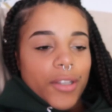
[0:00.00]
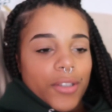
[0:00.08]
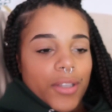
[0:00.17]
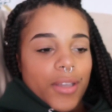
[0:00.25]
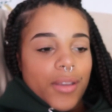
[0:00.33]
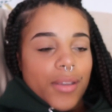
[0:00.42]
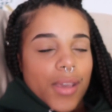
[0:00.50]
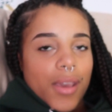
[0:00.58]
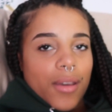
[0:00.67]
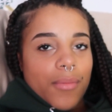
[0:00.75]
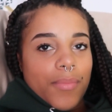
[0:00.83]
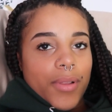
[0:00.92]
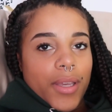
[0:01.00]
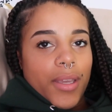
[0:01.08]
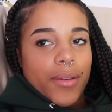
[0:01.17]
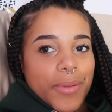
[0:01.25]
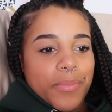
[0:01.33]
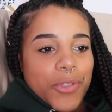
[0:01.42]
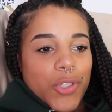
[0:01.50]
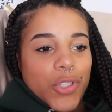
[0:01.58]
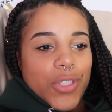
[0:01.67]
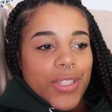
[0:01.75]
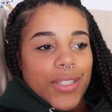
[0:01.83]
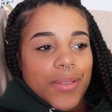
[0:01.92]
Literally can't complain. I'm
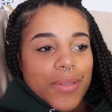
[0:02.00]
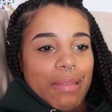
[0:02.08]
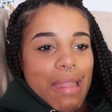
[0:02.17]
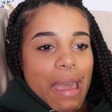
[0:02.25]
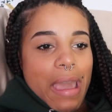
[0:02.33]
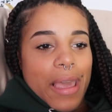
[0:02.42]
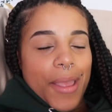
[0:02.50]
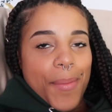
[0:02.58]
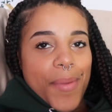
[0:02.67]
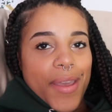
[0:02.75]
just laying in